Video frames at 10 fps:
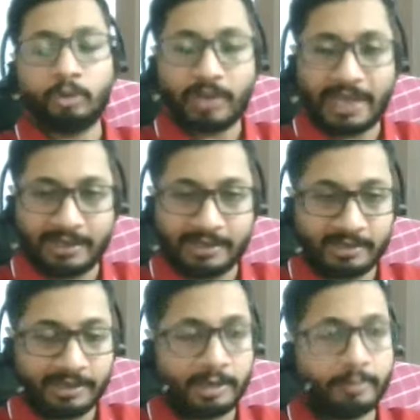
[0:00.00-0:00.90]

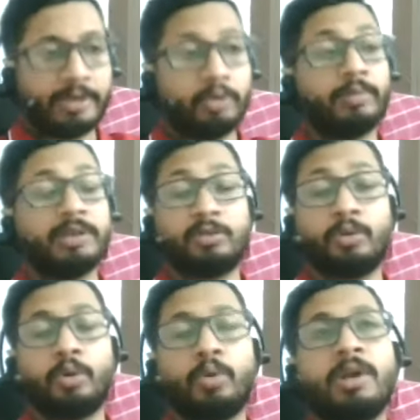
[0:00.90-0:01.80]
Linux little bit. You must
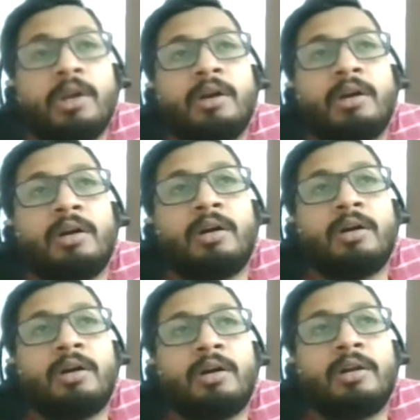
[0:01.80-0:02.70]
know
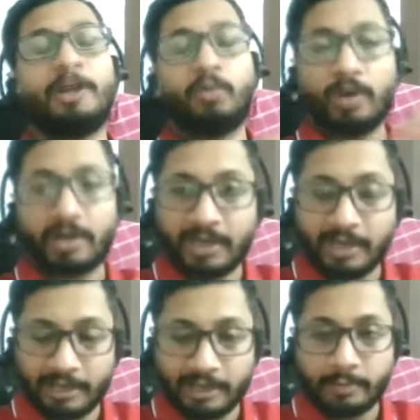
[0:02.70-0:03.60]

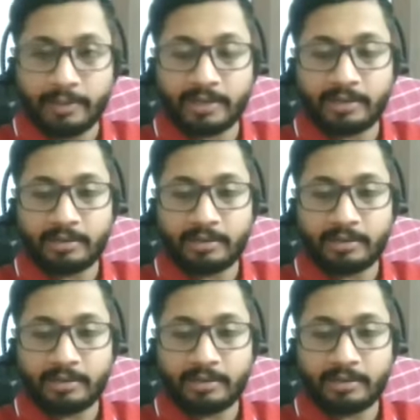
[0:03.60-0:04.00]
networking little bit.